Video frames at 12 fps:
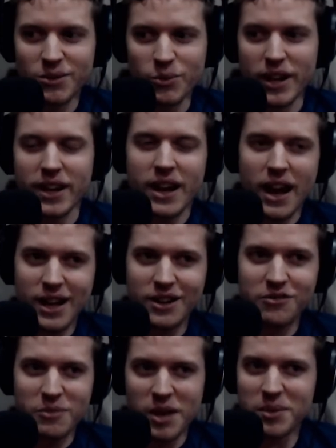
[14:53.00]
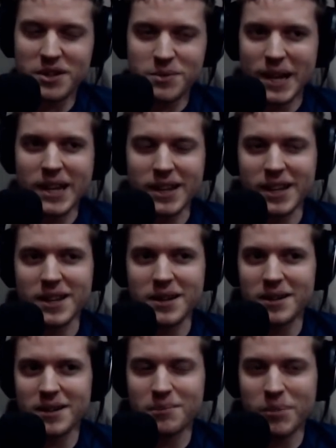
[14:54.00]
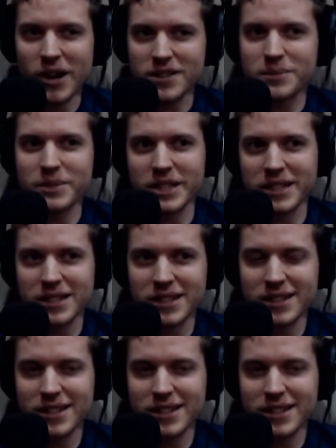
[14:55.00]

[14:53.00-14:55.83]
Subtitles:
we can kind of maybe speculate, possibly,